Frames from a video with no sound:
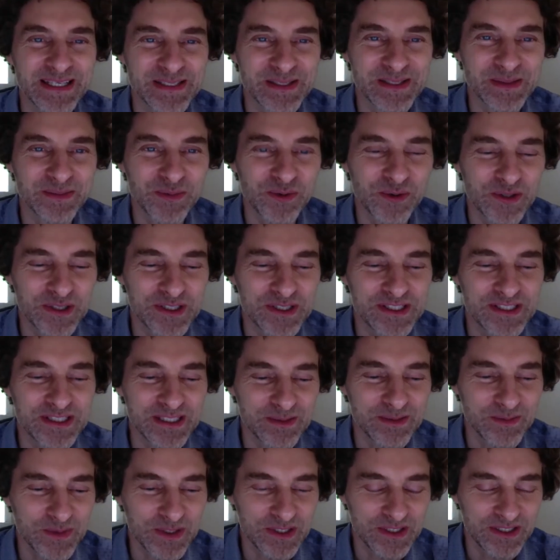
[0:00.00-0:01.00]
supported
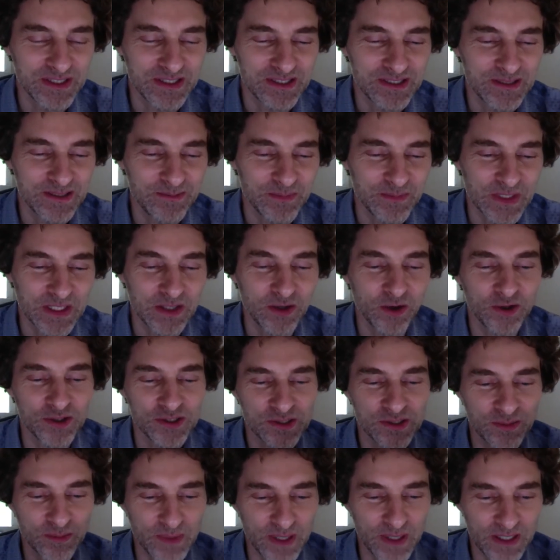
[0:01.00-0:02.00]
CMT and
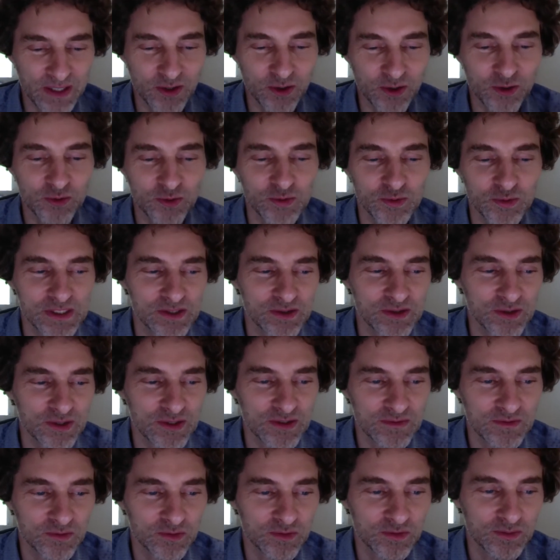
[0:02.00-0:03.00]
also my own
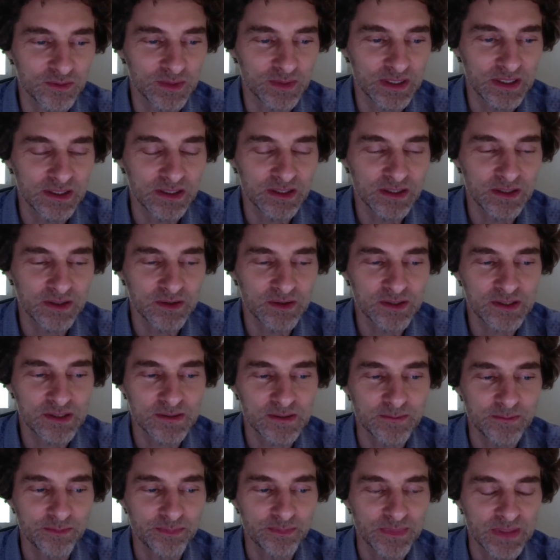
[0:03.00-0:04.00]
research for many
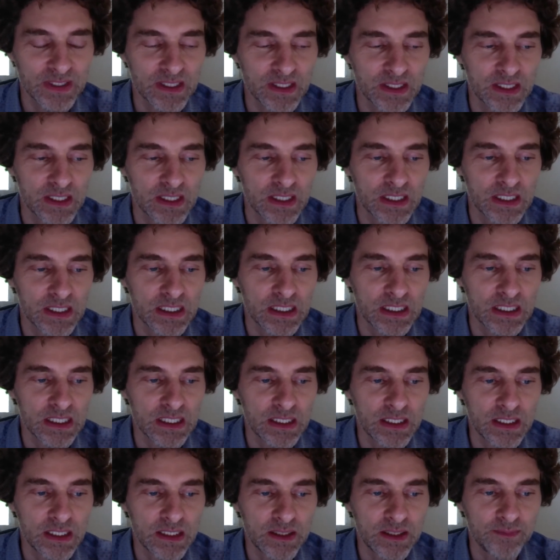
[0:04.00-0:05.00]
years.
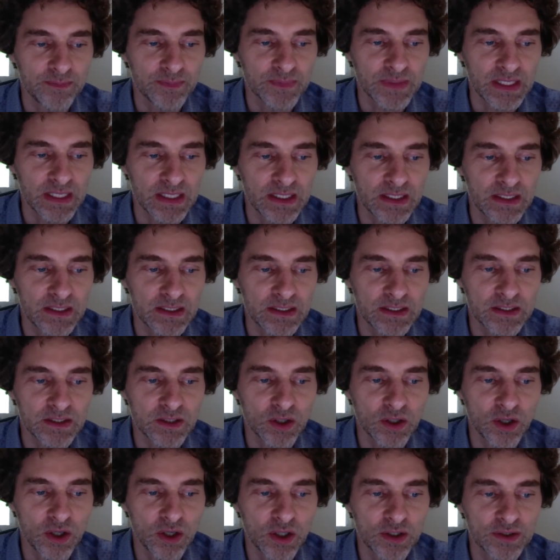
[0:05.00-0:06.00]
And
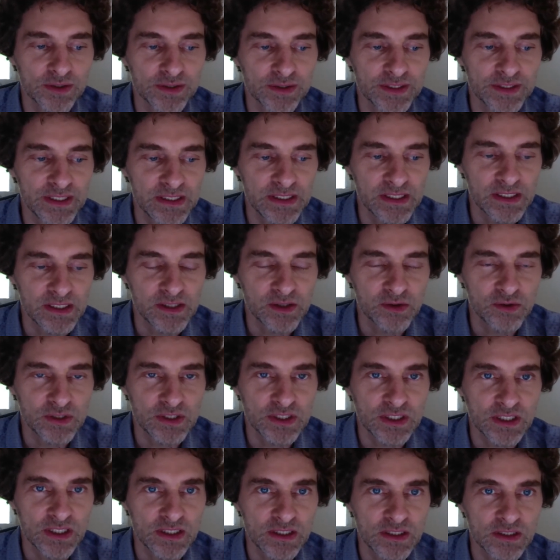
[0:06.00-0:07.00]
these
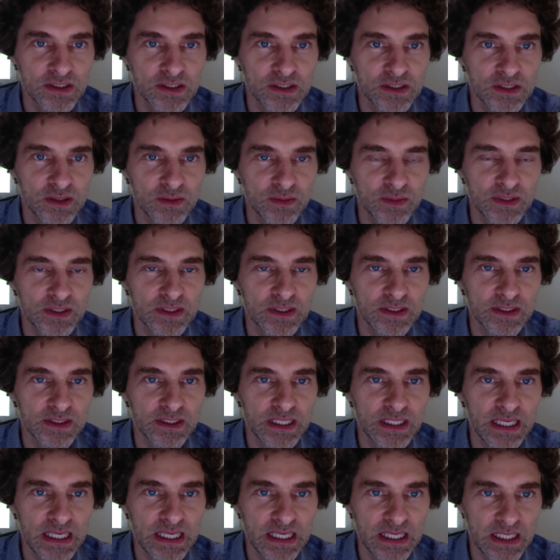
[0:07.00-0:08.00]
associations
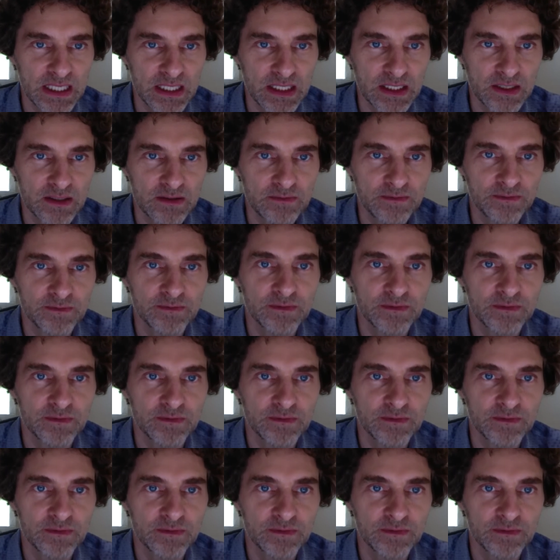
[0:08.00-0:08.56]
typically have